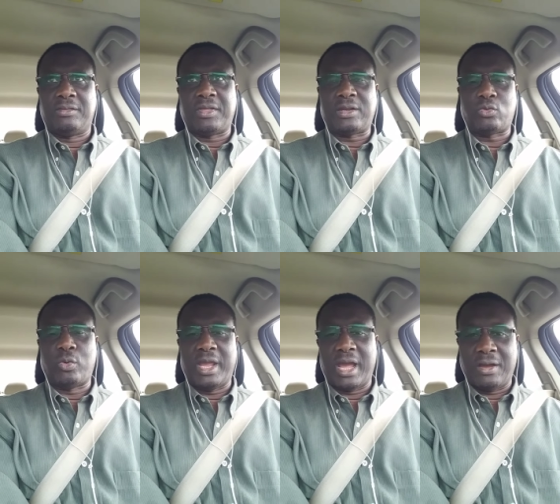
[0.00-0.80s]
that
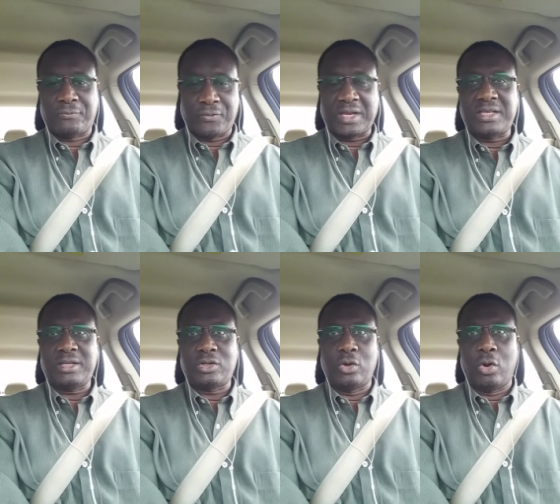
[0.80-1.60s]
were
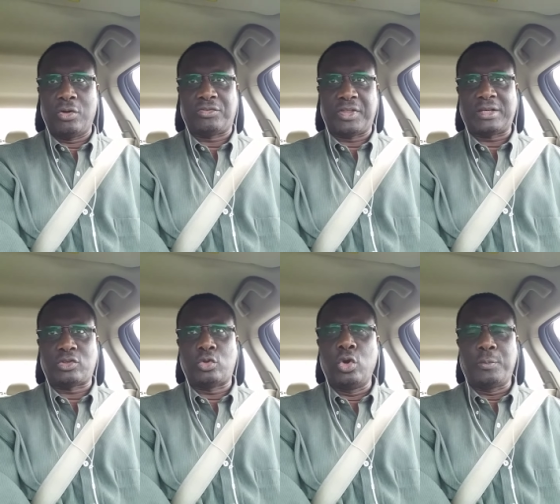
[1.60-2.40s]
affected or that
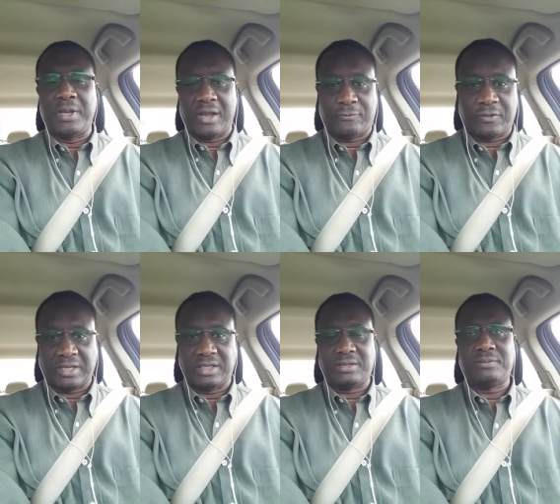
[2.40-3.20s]
could be
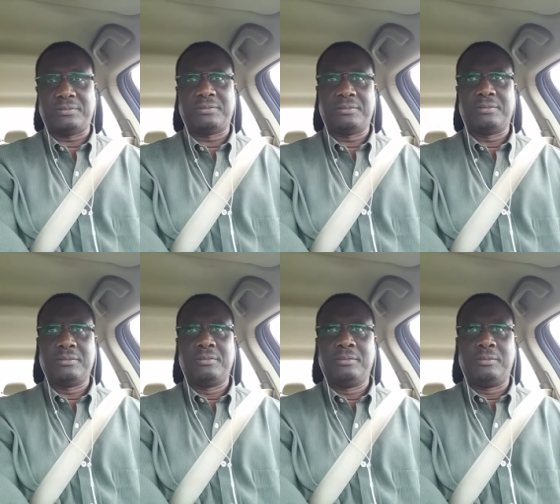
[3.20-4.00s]
affected
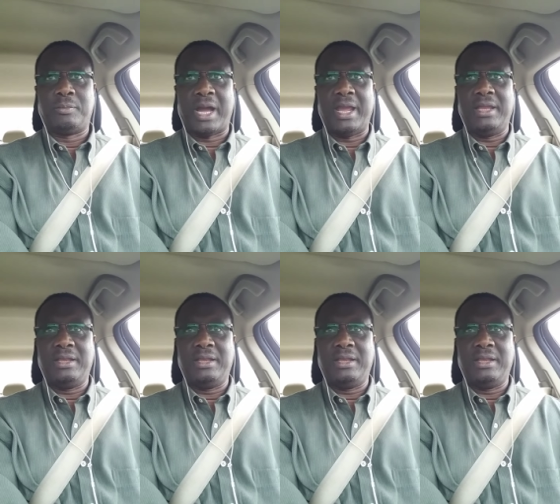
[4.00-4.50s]
by